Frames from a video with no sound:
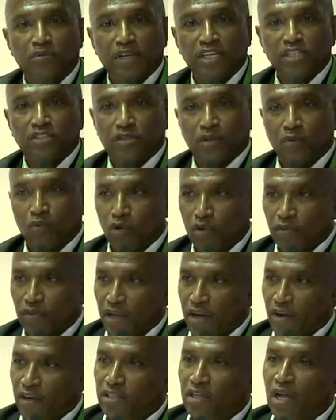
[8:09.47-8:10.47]
means they weren't
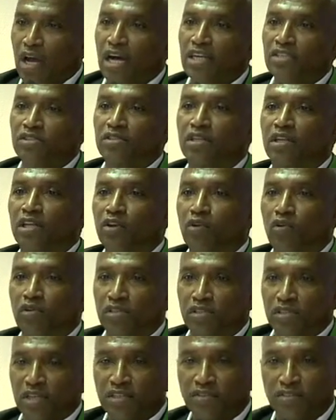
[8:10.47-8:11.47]
there as constantly or
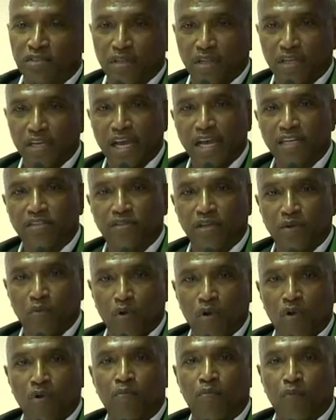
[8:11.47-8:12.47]
incessantly as they
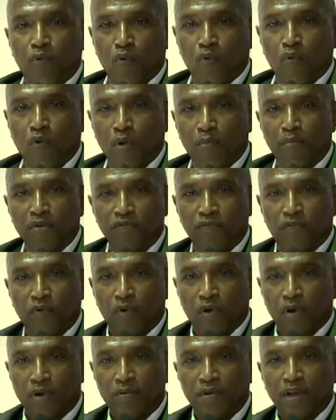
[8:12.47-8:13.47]
were
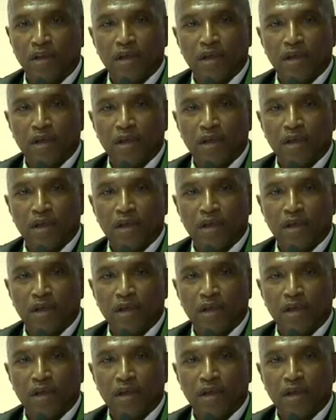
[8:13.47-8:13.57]
before.